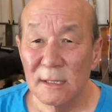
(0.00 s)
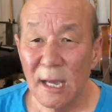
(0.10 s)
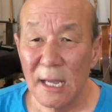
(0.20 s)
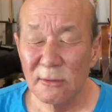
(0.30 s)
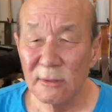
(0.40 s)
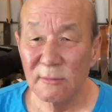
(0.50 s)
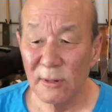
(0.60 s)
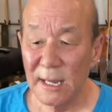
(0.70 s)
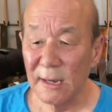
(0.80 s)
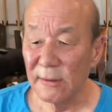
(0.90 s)
God knows
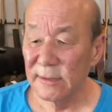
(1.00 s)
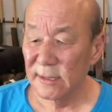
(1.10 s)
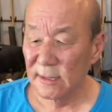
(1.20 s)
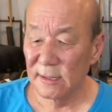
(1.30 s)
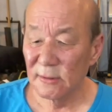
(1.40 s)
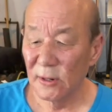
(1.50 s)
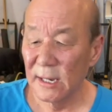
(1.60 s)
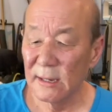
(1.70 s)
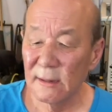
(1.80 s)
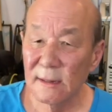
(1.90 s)
what else. So I